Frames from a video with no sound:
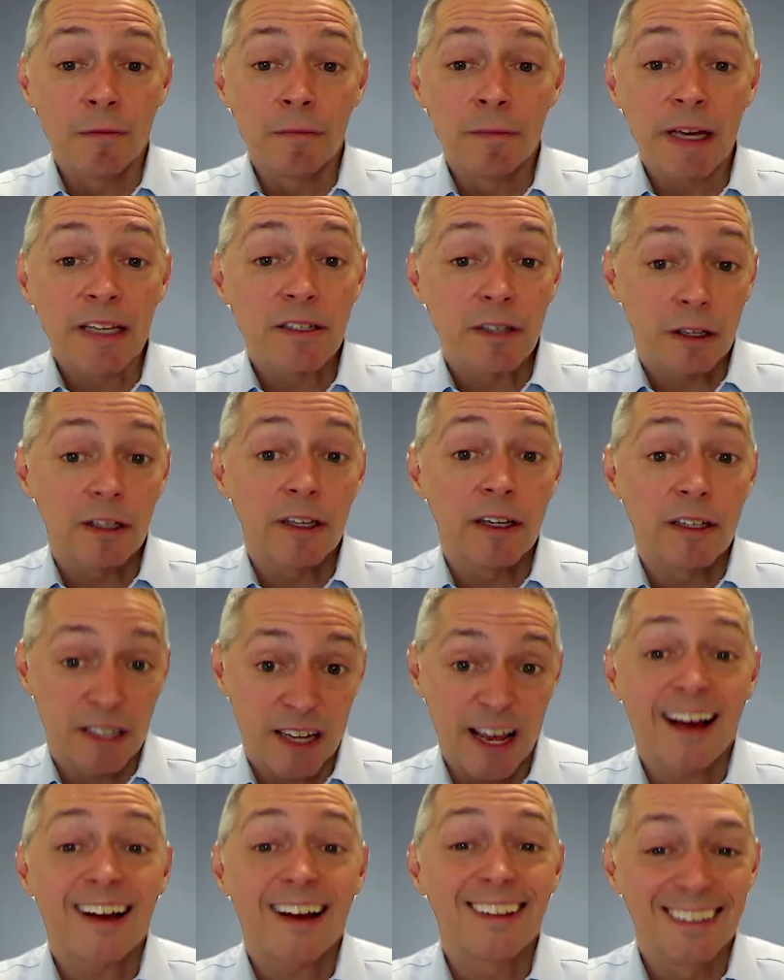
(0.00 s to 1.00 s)
basically
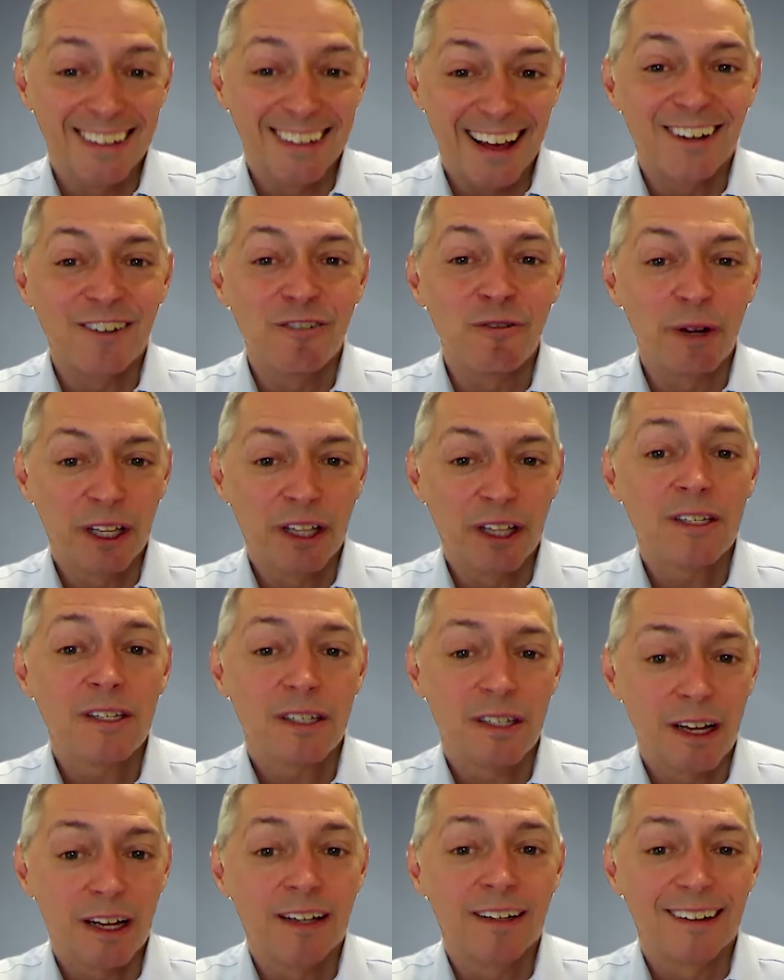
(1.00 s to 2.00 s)
tech-led real
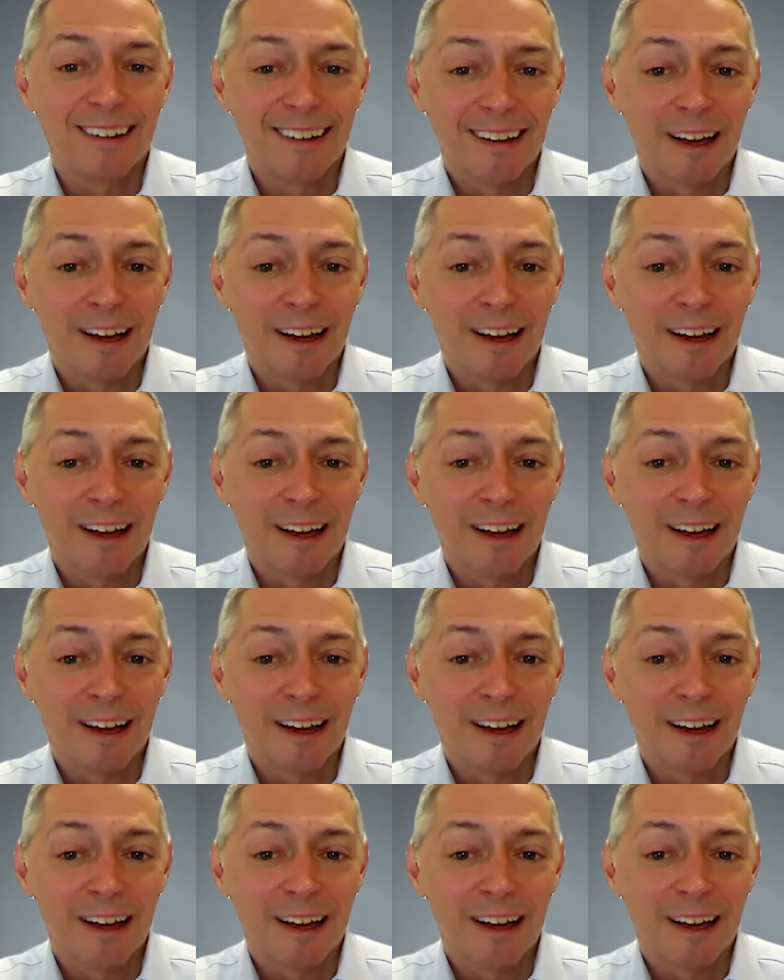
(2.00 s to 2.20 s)
estate